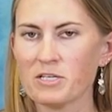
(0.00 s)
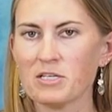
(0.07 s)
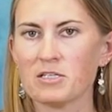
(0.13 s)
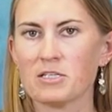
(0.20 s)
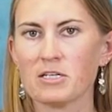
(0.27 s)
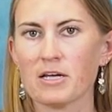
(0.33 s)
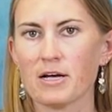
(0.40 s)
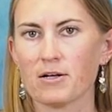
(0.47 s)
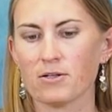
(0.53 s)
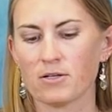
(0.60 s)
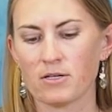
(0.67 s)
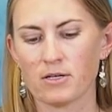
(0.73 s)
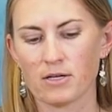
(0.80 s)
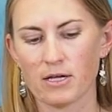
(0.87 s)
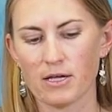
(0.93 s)
TTL.
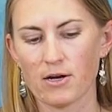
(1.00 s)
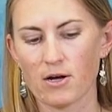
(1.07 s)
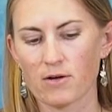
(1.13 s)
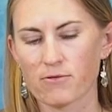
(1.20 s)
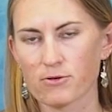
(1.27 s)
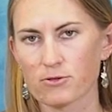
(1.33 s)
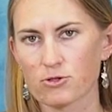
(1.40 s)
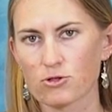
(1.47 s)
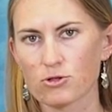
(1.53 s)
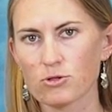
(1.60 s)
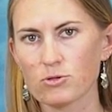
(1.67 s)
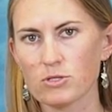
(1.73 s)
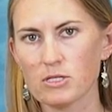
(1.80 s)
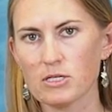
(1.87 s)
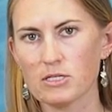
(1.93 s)
It offers
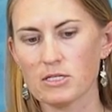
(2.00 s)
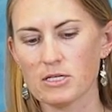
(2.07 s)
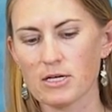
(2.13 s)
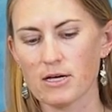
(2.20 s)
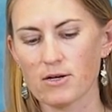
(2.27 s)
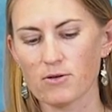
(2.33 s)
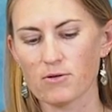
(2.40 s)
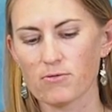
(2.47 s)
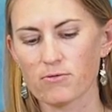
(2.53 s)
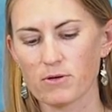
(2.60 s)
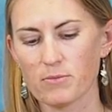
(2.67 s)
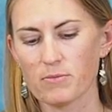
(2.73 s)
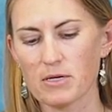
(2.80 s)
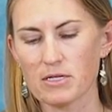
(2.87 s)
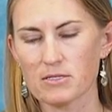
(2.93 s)
true TTL
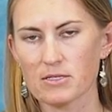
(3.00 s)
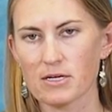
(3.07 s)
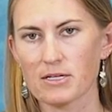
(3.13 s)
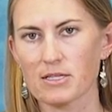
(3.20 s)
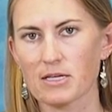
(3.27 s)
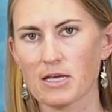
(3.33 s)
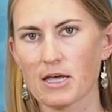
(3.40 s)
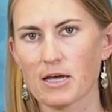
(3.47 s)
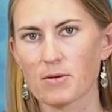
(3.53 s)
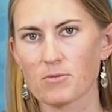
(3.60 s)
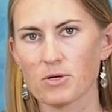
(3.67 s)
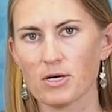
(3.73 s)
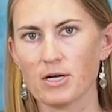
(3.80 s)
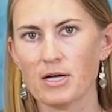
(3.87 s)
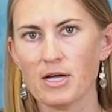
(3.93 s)
from inside the
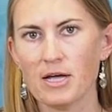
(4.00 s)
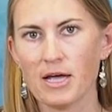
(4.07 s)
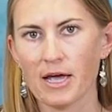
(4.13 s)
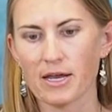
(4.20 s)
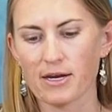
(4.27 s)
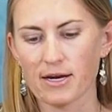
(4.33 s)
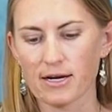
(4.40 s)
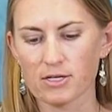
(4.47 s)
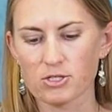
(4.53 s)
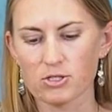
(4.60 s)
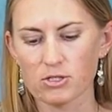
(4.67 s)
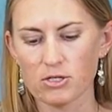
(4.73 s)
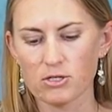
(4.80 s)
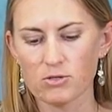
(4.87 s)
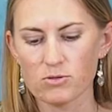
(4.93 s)
camera, and it
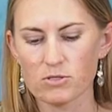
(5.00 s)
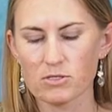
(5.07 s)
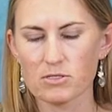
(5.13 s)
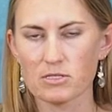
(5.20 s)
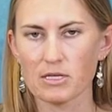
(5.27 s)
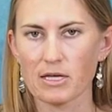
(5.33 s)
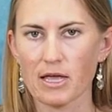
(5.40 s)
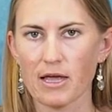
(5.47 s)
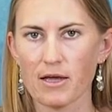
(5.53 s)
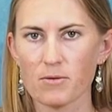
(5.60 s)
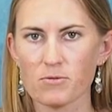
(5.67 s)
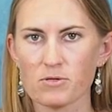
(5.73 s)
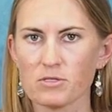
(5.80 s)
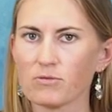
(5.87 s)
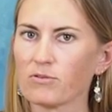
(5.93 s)
actually uses the
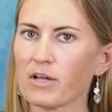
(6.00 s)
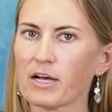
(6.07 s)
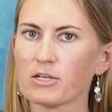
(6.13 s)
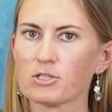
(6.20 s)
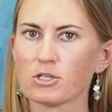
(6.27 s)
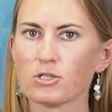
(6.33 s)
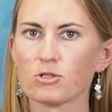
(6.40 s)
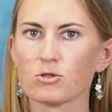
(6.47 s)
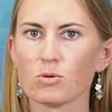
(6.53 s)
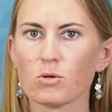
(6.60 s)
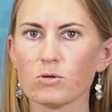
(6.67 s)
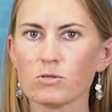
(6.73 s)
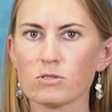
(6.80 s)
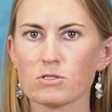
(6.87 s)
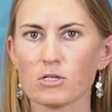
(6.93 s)
camera's flash
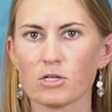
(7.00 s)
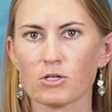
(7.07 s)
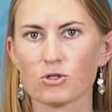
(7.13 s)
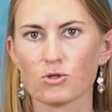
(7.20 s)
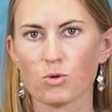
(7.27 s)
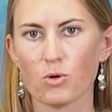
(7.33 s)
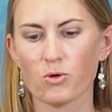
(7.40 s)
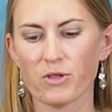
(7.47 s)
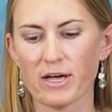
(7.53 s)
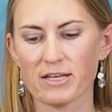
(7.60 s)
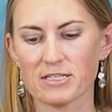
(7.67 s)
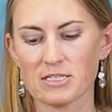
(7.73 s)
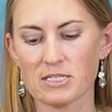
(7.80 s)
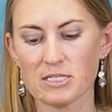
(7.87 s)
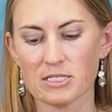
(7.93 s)
controls to control that
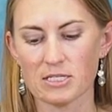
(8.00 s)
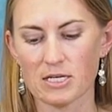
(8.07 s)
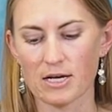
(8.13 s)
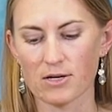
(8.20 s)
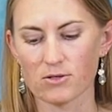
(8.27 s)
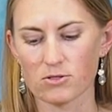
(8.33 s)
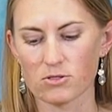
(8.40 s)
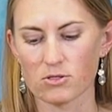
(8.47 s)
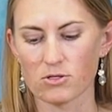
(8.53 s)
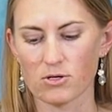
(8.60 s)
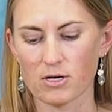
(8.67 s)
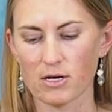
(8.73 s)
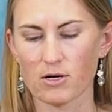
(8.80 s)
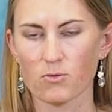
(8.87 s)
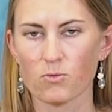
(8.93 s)
TTL. So you're
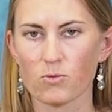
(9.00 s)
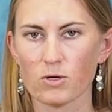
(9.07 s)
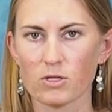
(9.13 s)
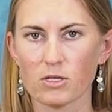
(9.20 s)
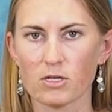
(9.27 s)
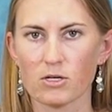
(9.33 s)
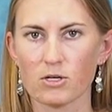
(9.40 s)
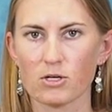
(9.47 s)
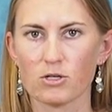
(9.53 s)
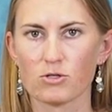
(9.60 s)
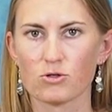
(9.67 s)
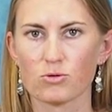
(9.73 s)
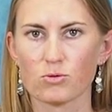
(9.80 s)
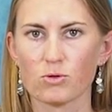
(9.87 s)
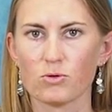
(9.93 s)
getting really good
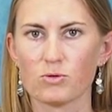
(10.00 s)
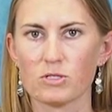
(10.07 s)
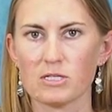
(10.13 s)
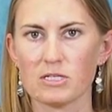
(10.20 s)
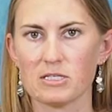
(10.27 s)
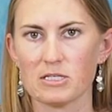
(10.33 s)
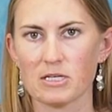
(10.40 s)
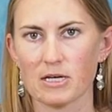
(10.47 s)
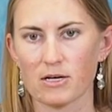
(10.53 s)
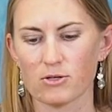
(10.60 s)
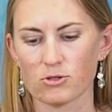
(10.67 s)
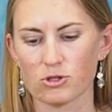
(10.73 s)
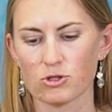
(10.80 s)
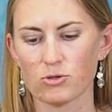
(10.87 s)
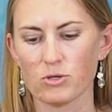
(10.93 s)
true TTL
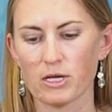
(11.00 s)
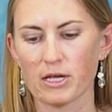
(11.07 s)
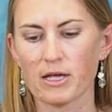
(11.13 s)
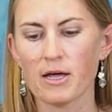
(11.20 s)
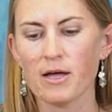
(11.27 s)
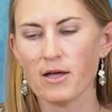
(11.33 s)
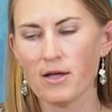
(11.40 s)
shooting